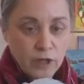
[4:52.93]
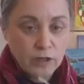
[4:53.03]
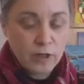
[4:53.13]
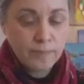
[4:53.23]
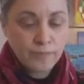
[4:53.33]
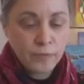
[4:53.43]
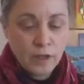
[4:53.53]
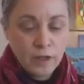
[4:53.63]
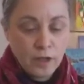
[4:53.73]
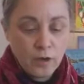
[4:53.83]
other,
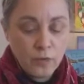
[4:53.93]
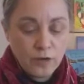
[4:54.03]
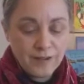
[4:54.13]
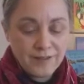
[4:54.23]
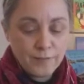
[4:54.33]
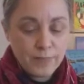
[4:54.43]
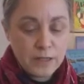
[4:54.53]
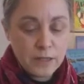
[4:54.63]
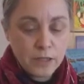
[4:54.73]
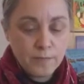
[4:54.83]
and when I
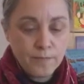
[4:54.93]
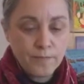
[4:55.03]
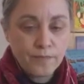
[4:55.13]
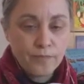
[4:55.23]
spin them,